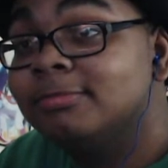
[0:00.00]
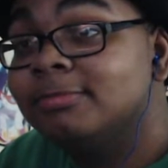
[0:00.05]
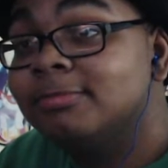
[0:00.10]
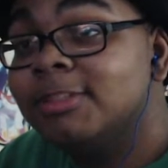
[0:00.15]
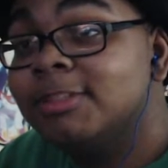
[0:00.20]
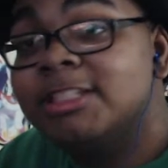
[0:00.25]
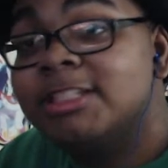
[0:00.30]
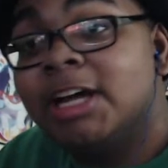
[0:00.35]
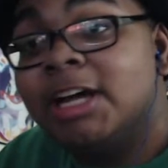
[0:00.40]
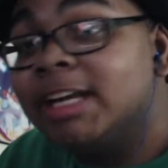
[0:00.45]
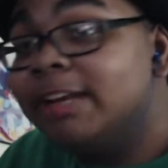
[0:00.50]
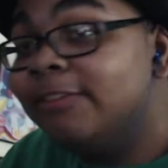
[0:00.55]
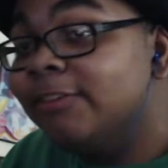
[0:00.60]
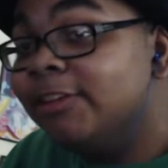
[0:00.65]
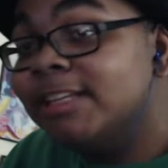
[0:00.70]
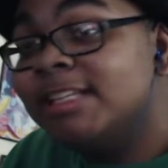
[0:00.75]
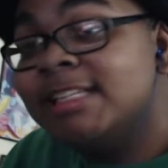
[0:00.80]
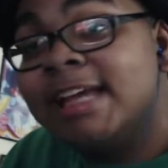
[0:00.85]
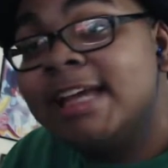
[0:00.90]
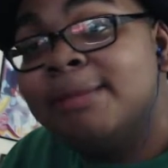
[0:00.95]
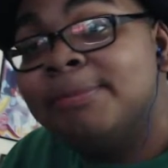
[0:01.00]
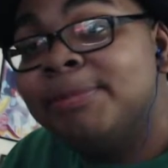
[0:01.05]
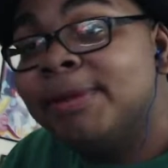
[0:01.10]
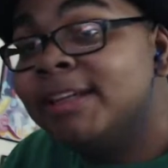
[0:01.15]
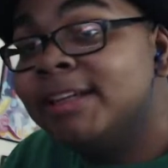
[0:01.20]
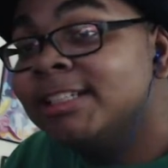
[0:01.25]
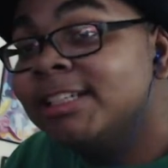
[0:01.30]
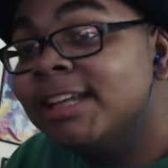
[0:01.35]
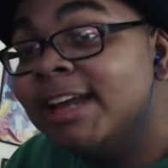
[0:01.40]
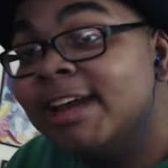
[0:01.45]
It's not even the same
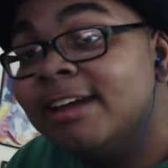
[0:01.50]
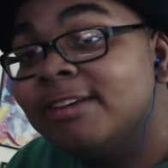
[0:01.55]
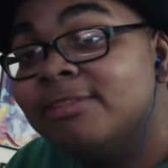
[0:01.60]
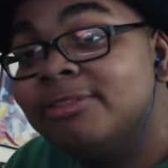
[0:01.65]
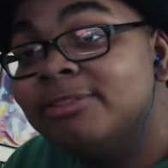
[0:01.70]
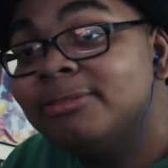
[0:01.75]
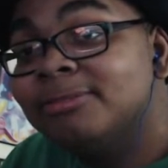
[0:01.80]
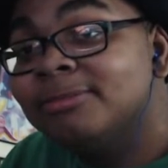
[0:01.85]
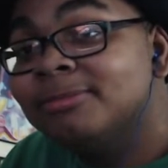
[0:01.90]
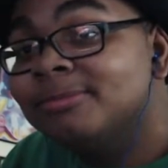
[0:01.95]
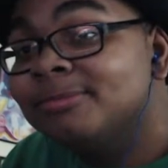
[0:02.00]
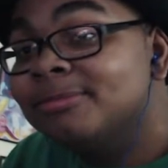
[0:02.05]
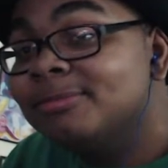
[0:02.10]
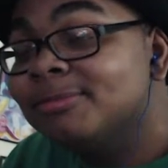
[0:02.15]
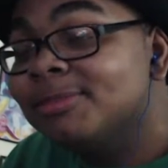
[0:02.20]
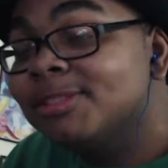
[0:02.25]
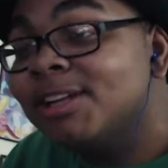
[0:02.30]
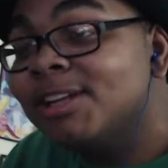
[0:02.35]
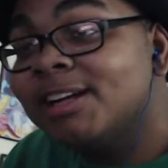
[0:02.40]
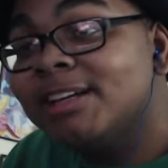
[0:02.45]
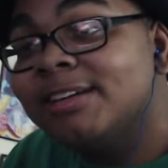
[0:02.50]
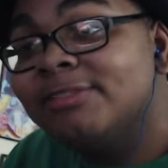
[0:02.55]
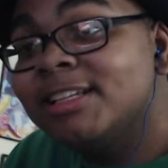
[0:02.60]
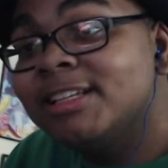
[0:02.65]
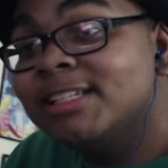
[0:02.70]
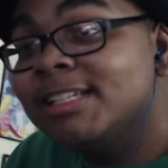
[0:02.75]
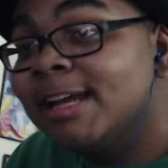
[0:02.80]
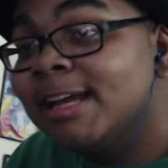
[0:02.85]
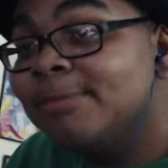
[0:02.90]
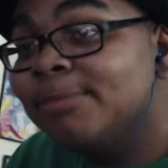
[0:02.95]
pitch, Dave. It's not even the same